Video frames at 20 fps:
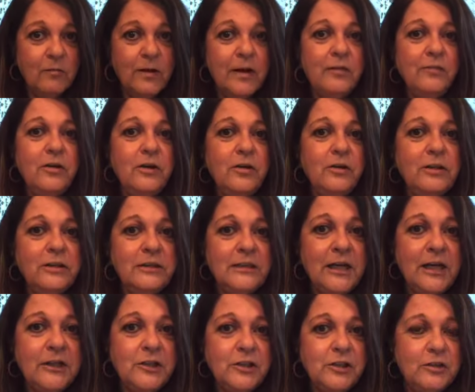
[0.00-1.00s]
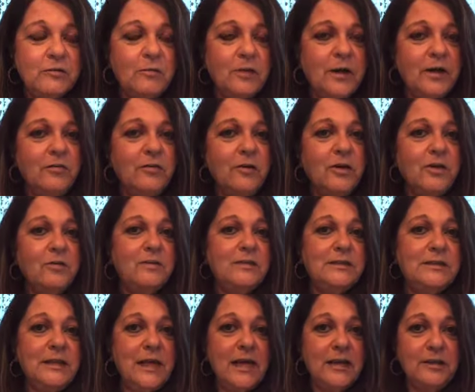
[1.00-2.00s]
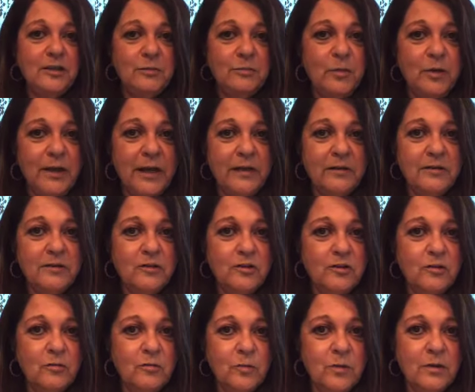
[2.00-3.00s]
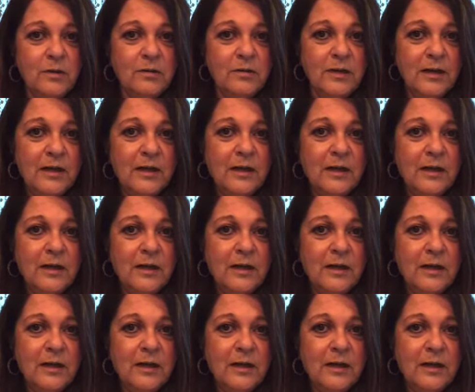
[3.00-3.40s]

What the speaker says: Whatever your intention, whatever you intend to put out into the world.